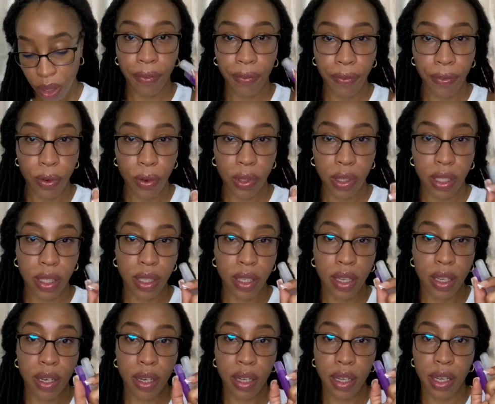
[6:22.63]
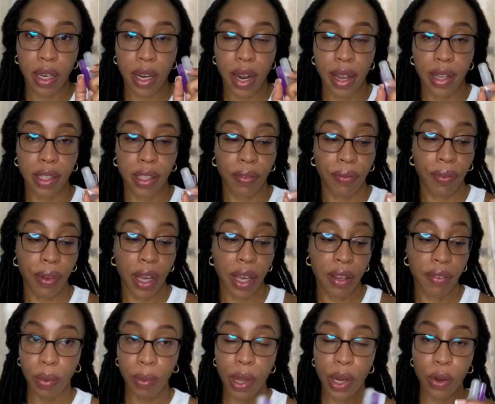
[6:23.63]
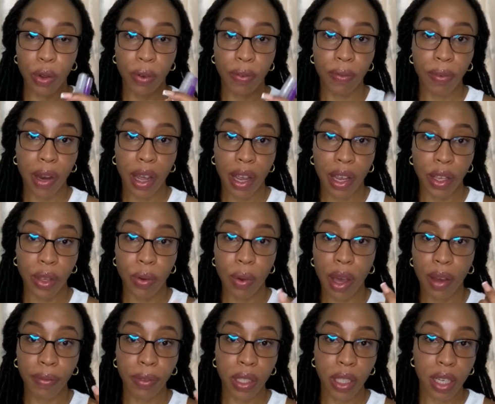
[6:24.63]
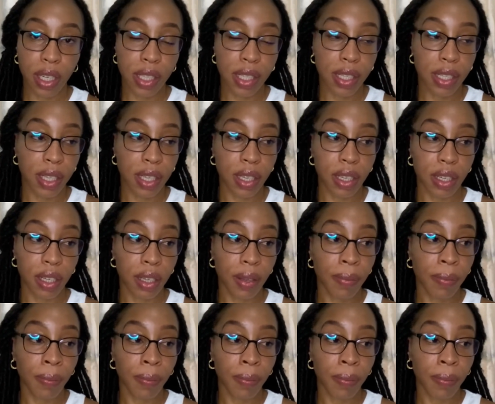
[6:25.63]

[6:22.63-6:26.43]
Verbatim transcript: 14.95 when you're flying you have to consider